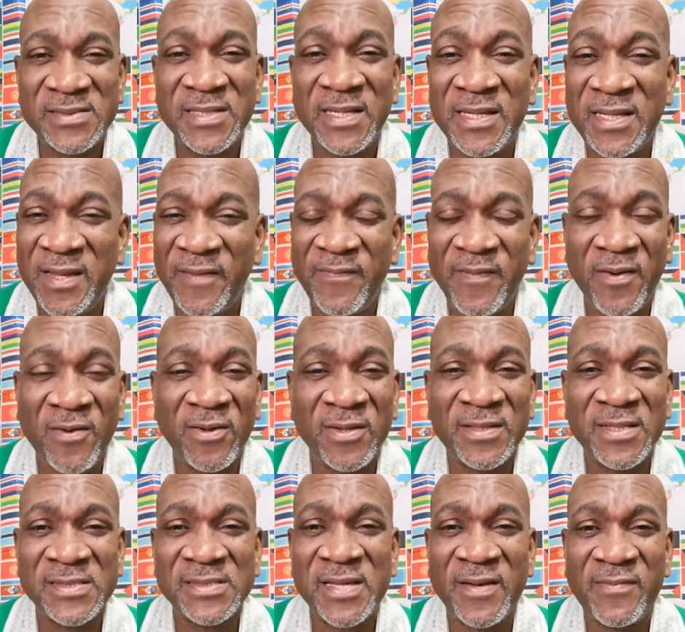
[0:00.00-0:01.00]
the
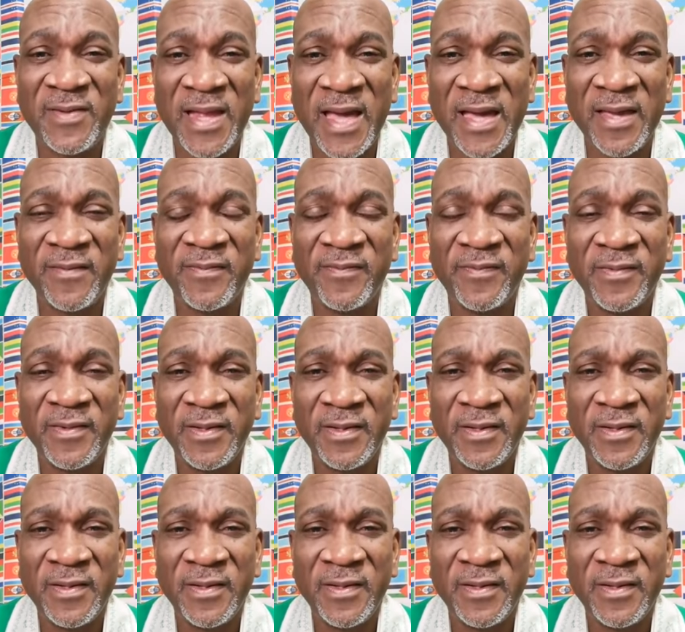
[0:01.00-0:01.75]
difficulties of life